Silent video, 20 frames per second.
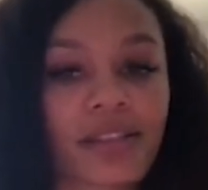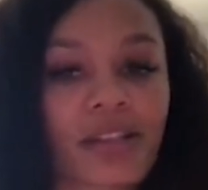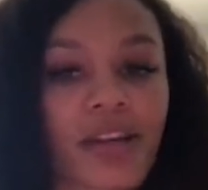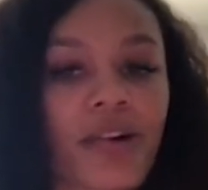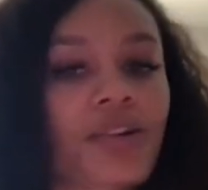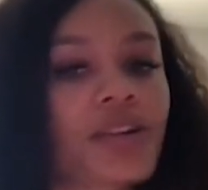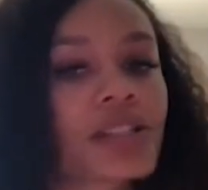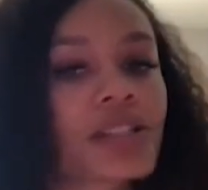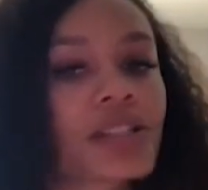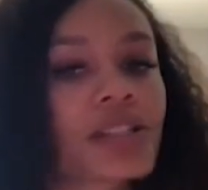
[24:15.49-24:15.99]

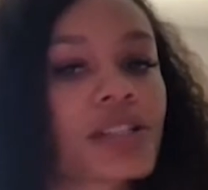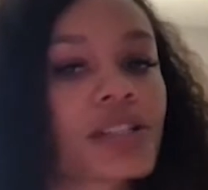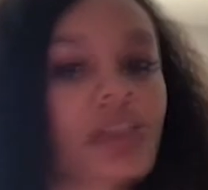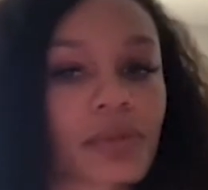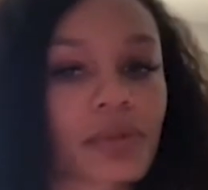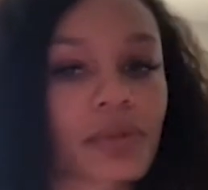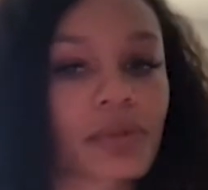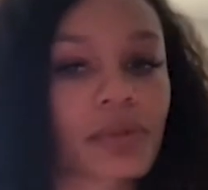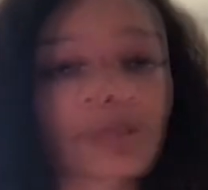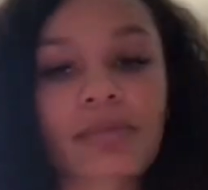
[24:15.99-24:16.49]
alone is like
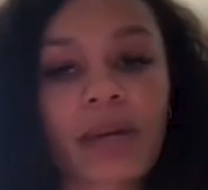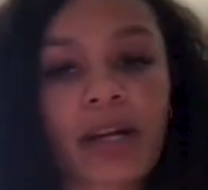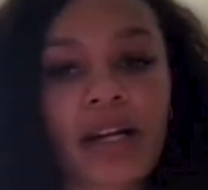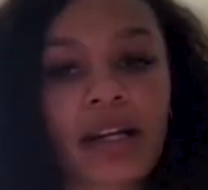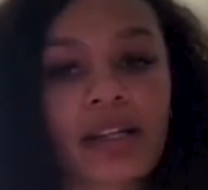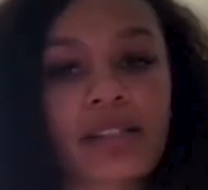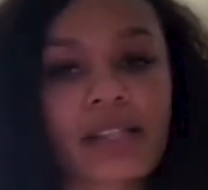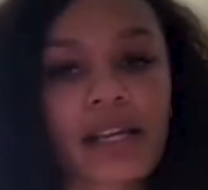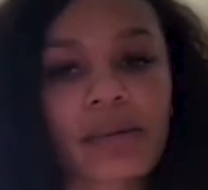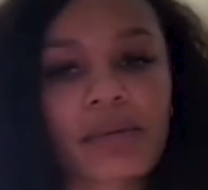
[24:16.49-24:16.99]
really
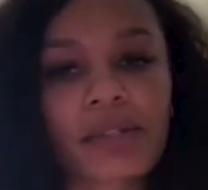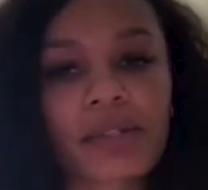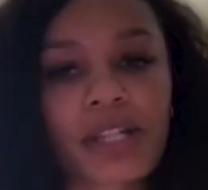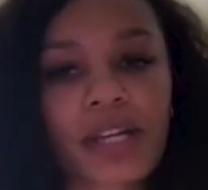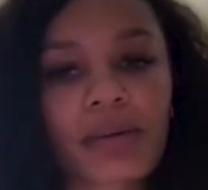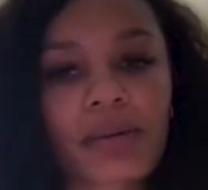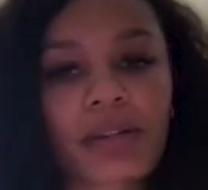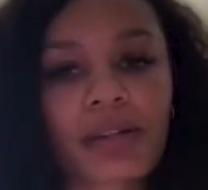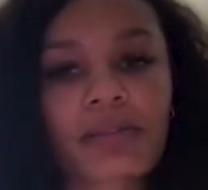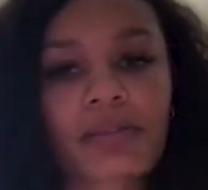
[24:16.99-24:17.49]
smart, because I
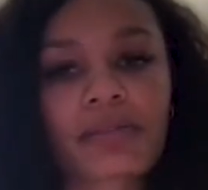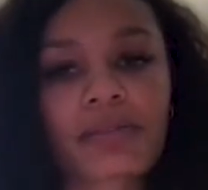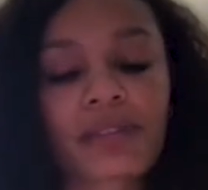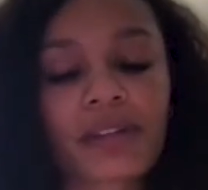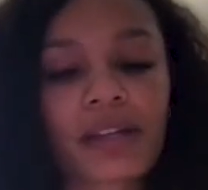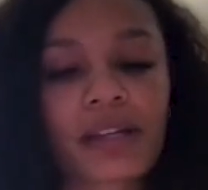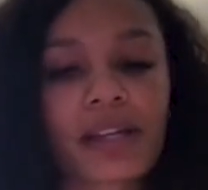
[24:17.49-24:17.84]
wish I would have